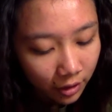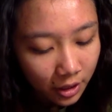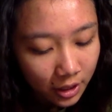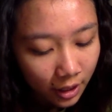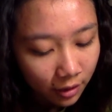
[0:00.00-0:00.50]
for the
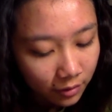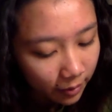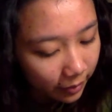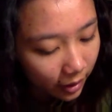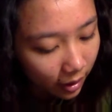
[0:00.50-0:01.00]
sake of
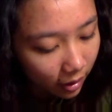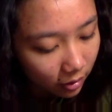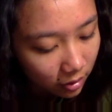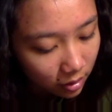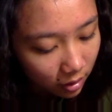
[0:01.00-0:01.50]
something
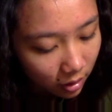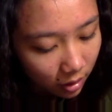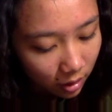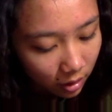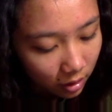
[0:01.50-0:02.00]
else.
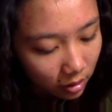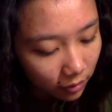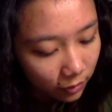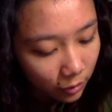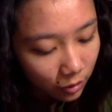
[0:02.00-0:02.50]
The
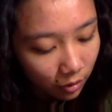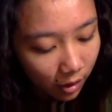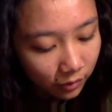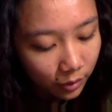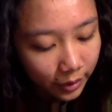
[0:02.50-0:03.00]

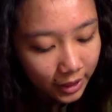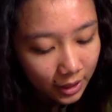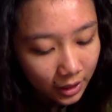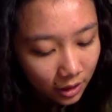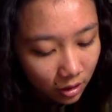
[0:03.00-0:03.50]
photograph always
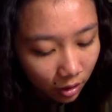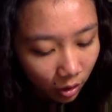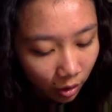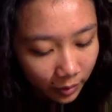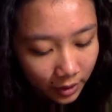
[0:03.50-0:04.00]
leads the
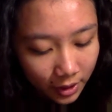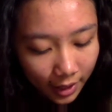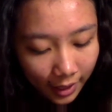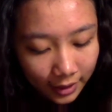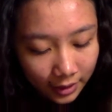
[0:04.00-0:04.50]
corpus
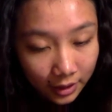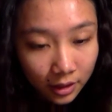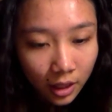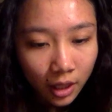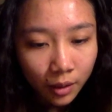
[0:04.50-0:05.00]
I
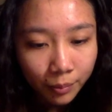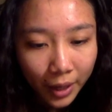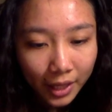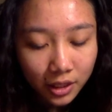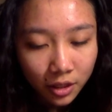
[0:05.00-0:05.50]
need
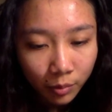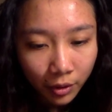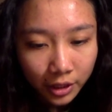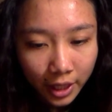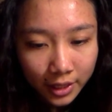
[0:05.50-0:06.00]
back to the
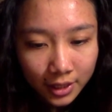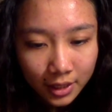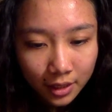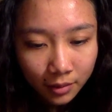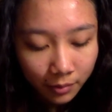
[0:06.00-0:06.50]
body I
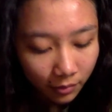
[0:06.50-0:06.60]
see.